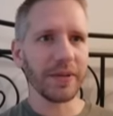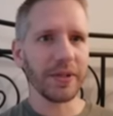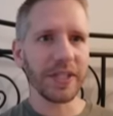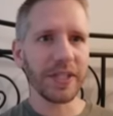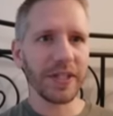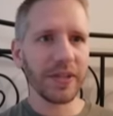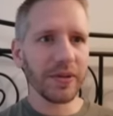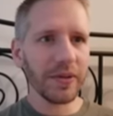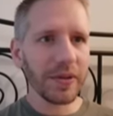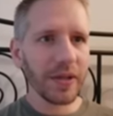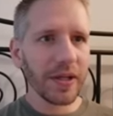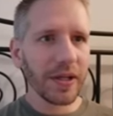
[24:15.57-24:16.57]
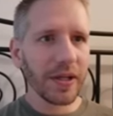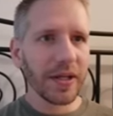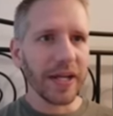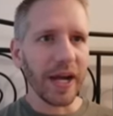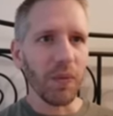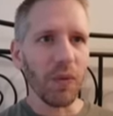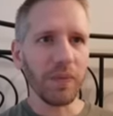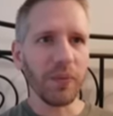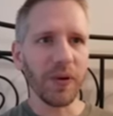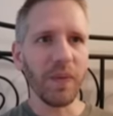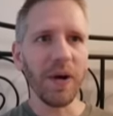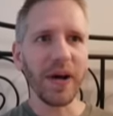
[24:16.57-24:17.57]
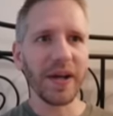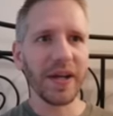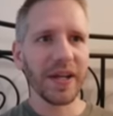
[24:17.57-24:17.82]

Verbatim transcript: what did he do? Yeah, 1.1.